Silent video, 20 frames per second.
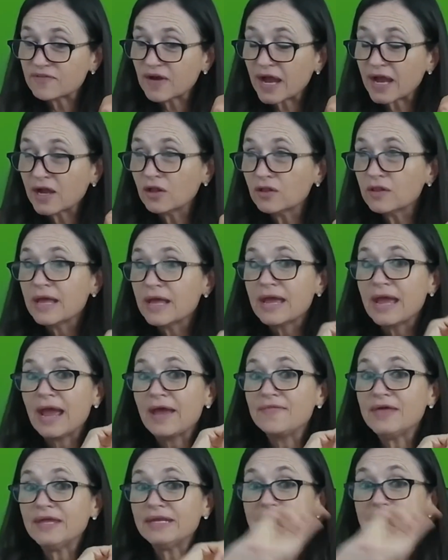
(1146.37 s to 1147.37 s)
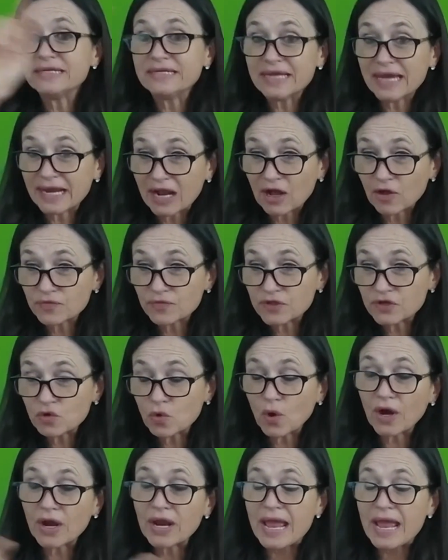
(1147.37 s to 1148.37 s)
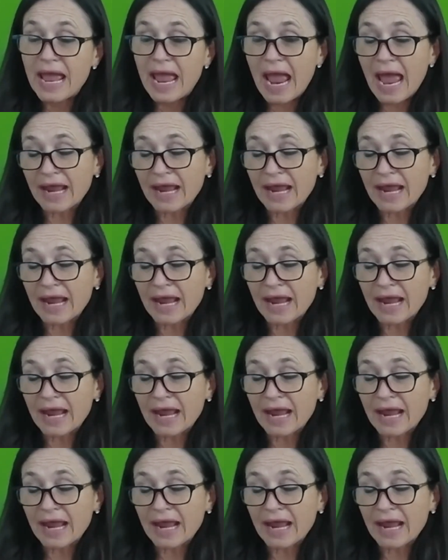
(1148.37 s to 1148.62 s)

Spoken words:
file and then get out the door.